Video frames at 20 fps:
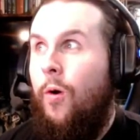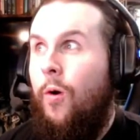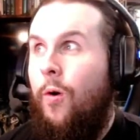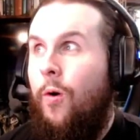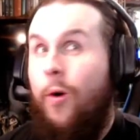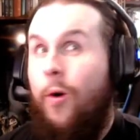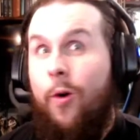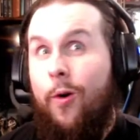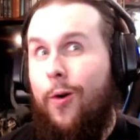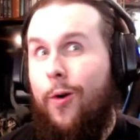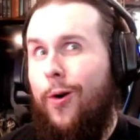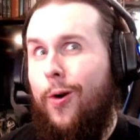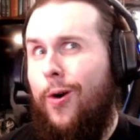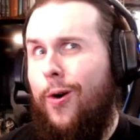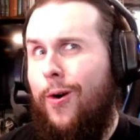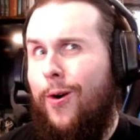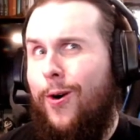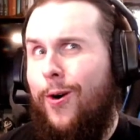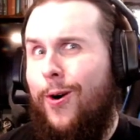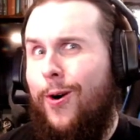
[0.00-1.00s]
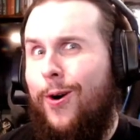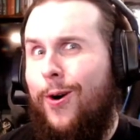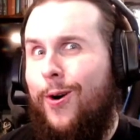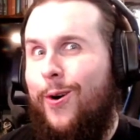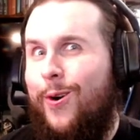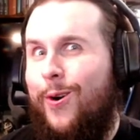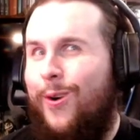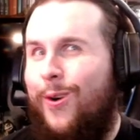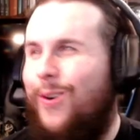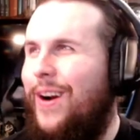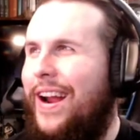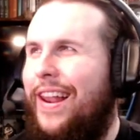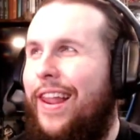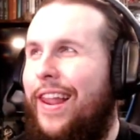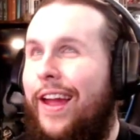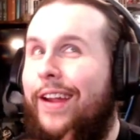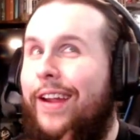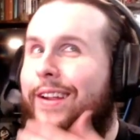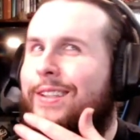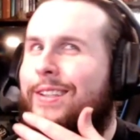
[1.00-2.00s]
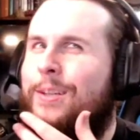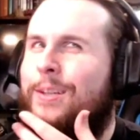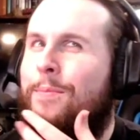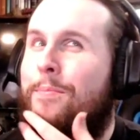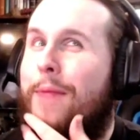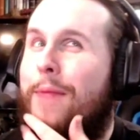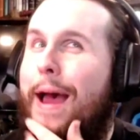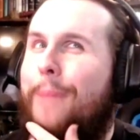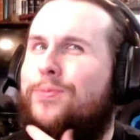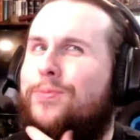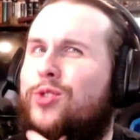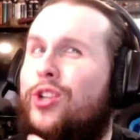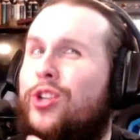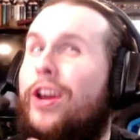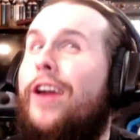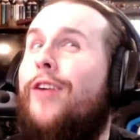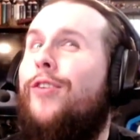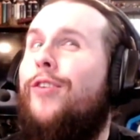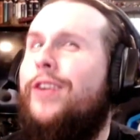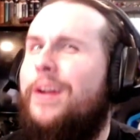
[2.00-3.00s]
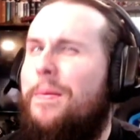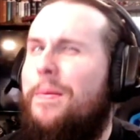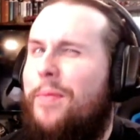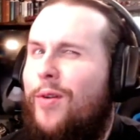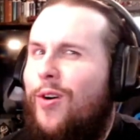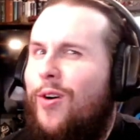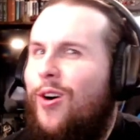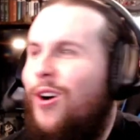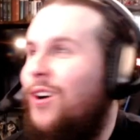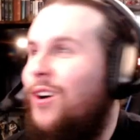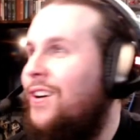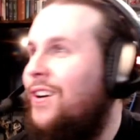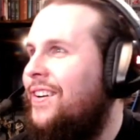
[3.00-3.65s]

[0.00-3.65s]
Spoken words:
Oh, I like some maps to area bore.